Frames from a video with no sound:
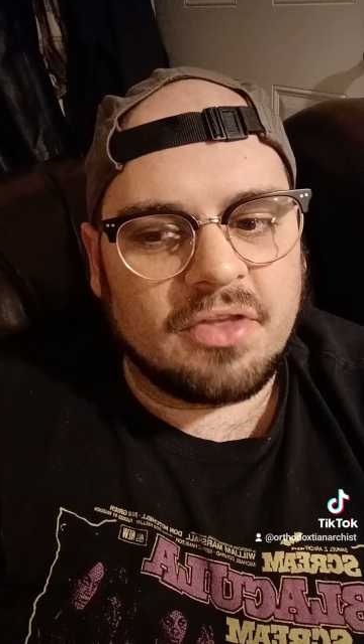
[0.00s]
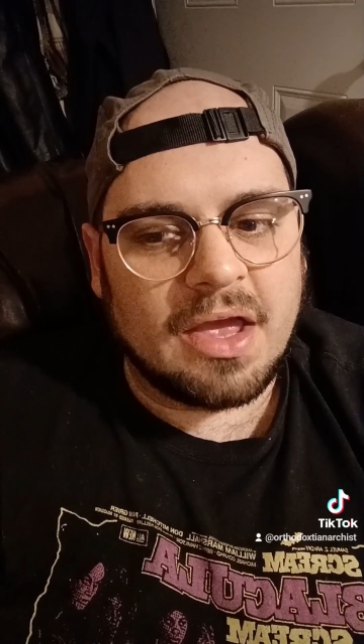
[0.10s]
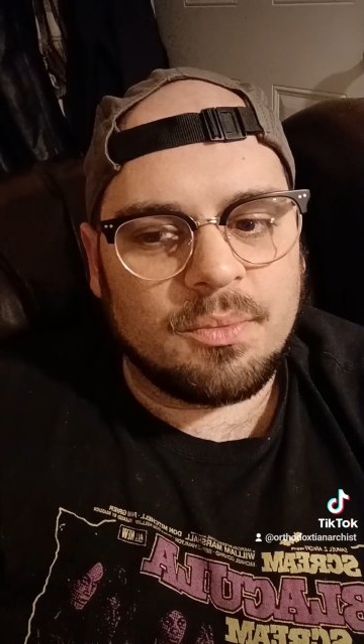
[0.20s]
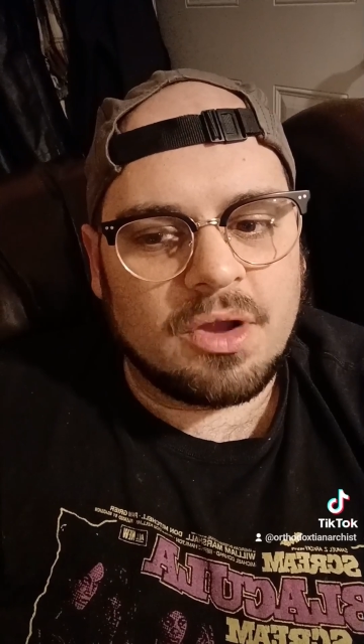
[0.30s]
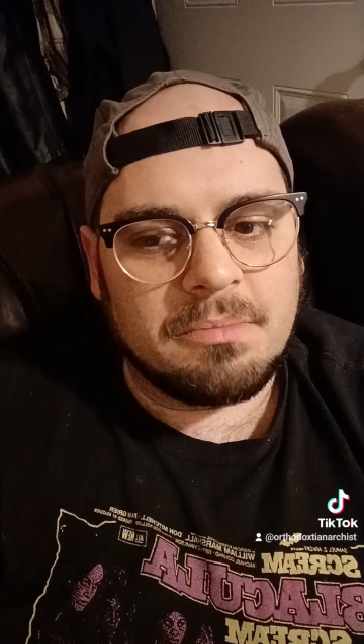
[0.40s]

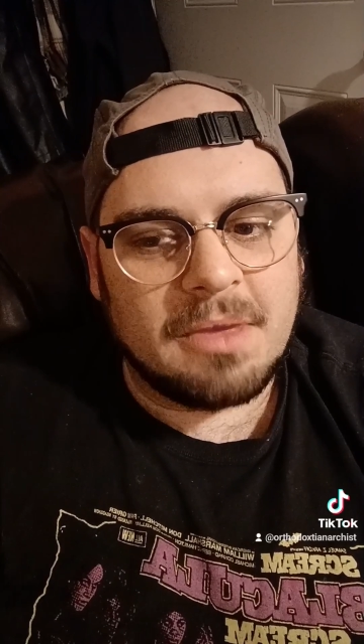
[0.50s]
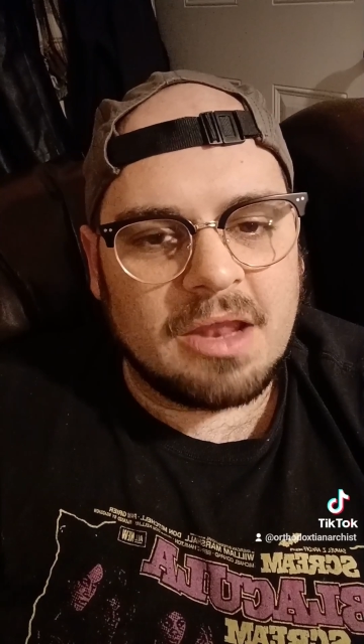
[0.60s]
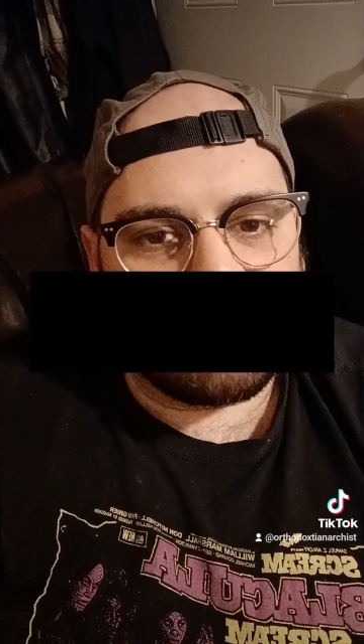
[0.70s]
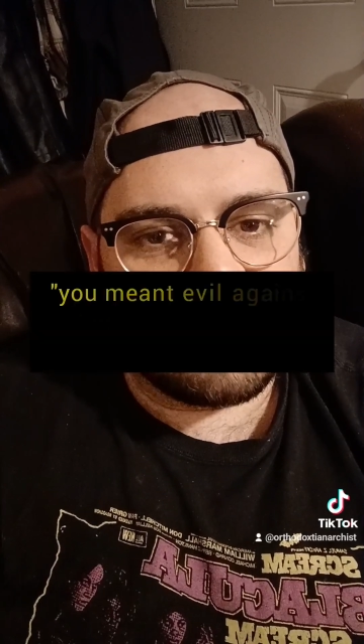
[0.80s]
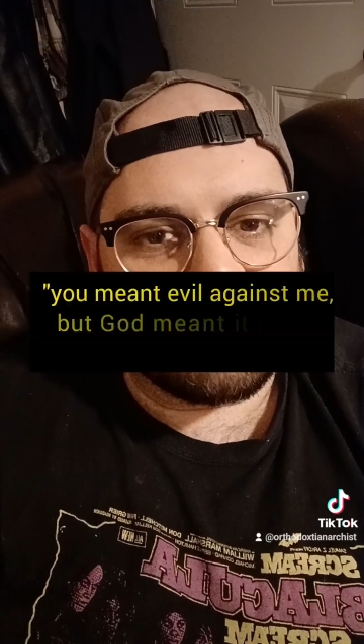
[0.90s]
that what
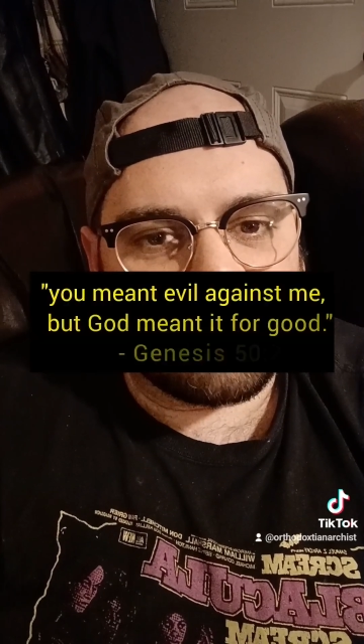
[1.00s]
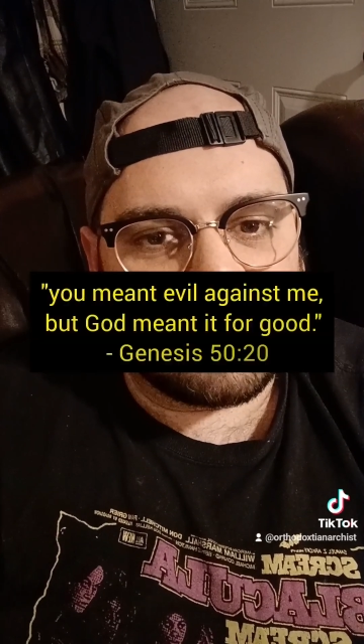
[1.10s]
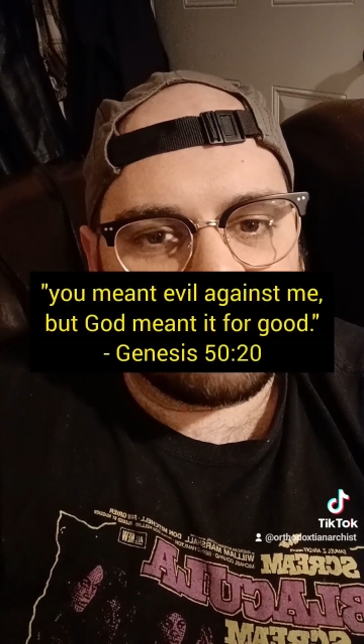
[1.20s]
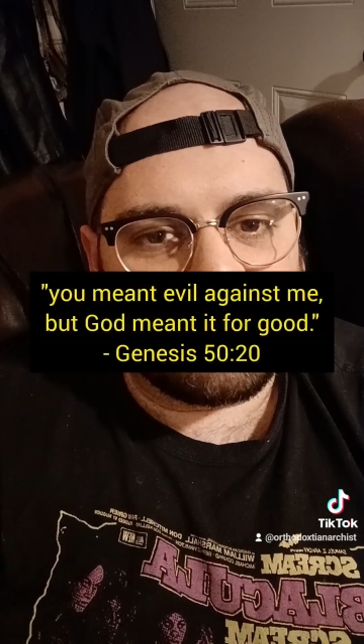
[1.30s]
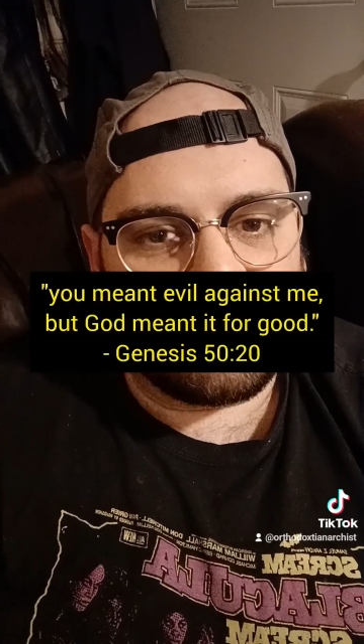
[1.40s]
men mean for
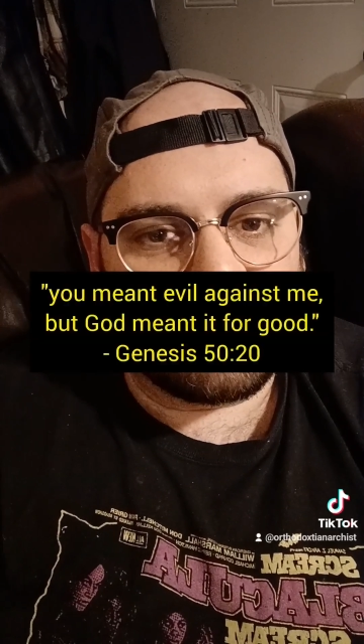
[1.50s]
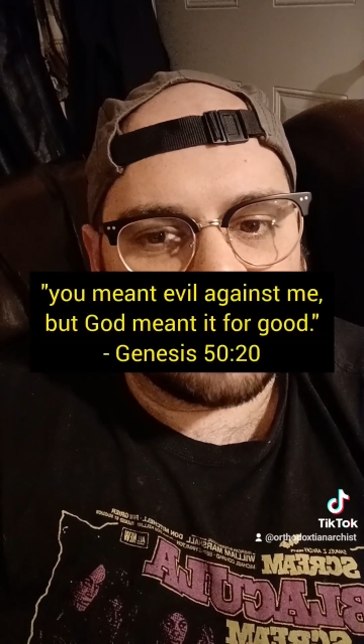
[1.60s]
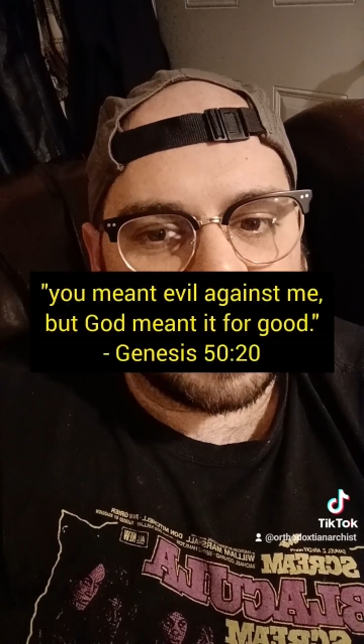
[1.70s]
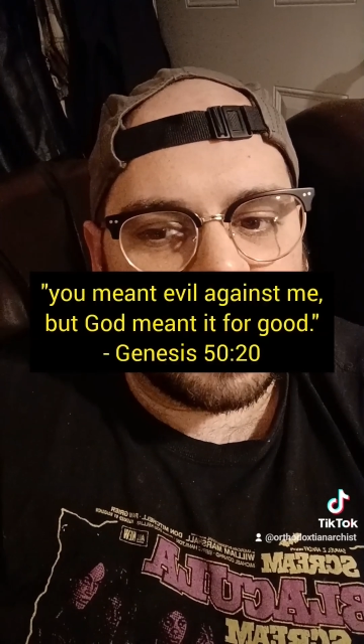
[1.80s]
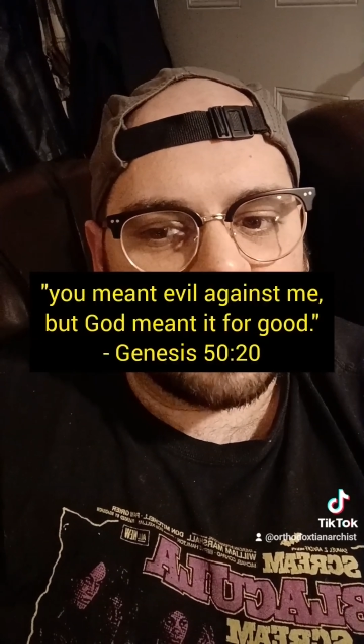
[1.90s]
evil,
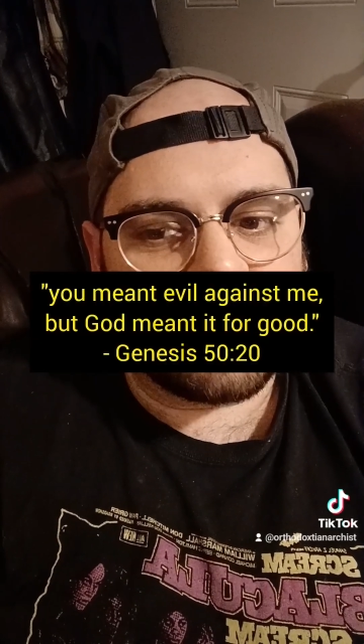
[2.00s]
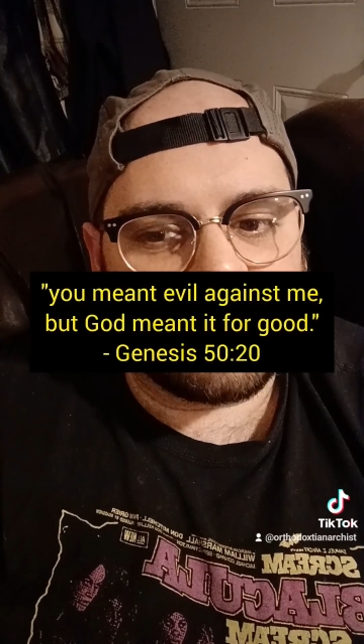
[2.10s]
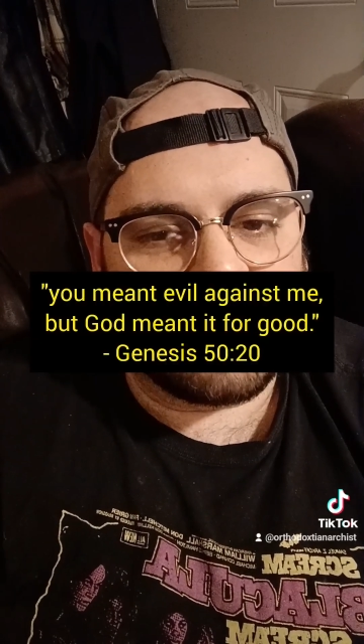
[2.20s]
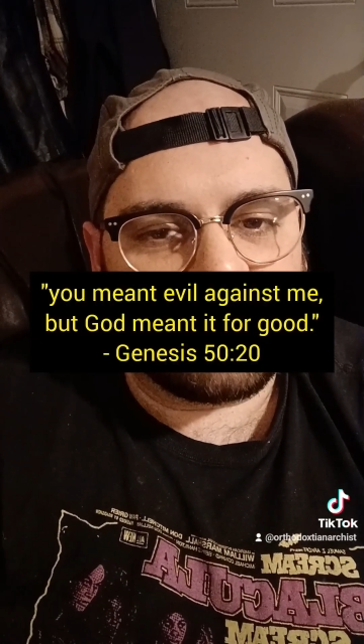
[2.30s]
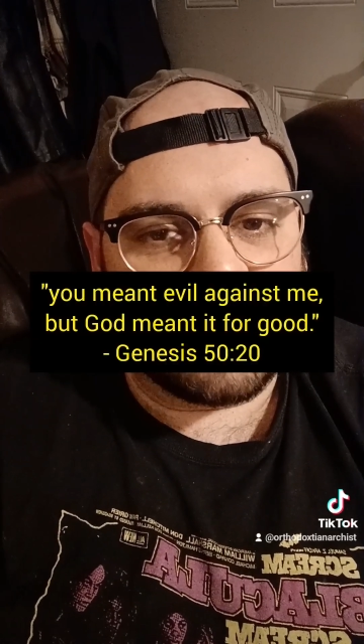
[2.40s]
God
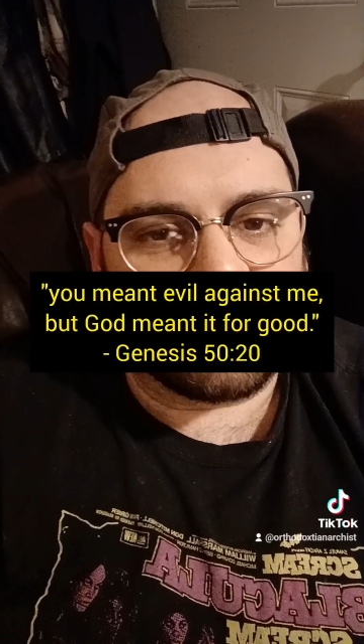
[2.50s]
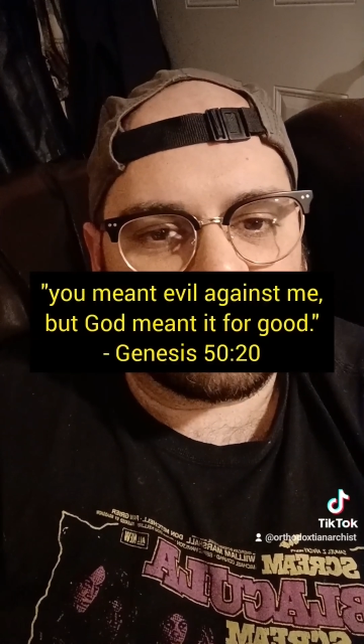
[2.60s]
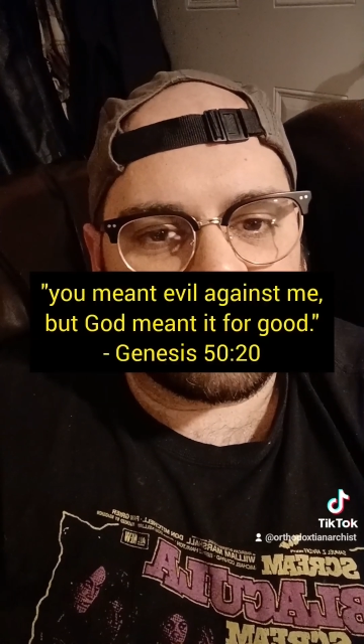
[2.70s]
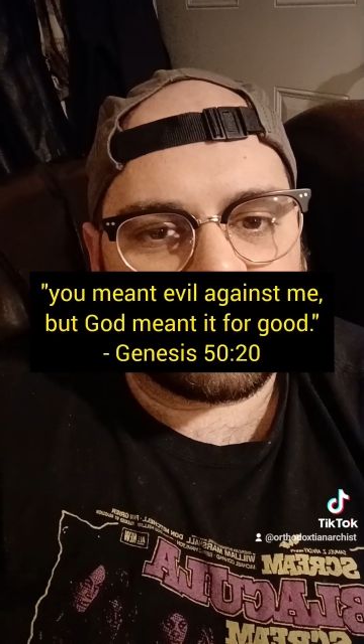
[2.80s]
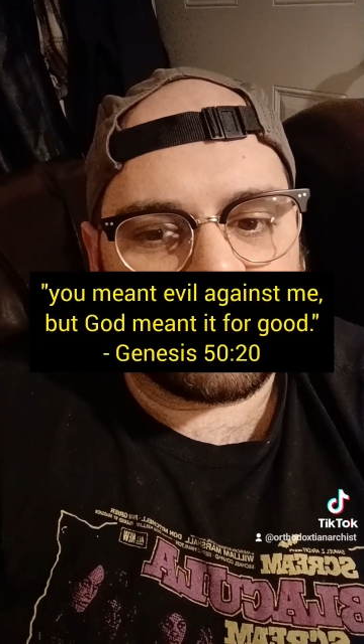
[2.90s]
intends
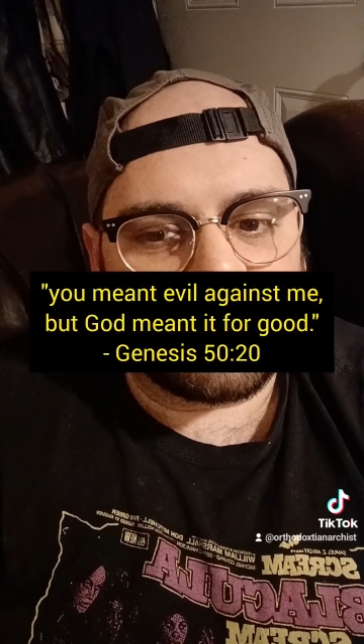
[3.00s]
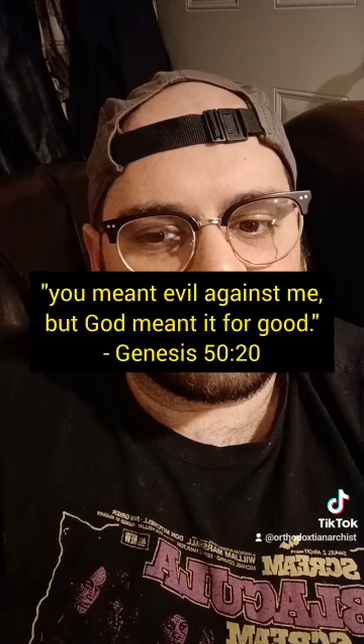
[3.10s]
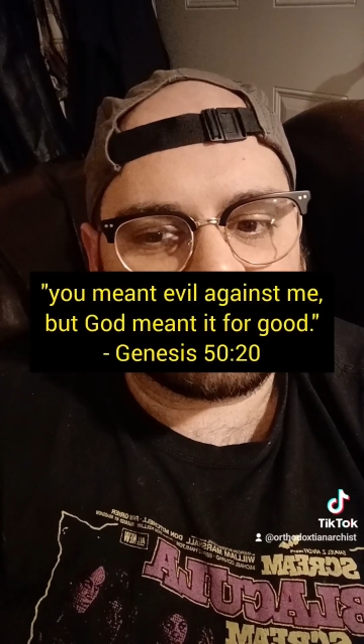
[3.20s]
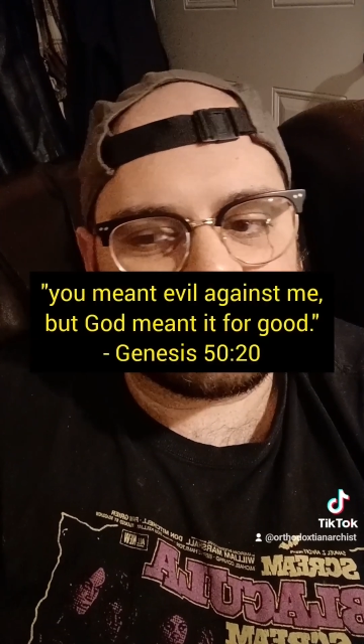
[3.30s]
for good.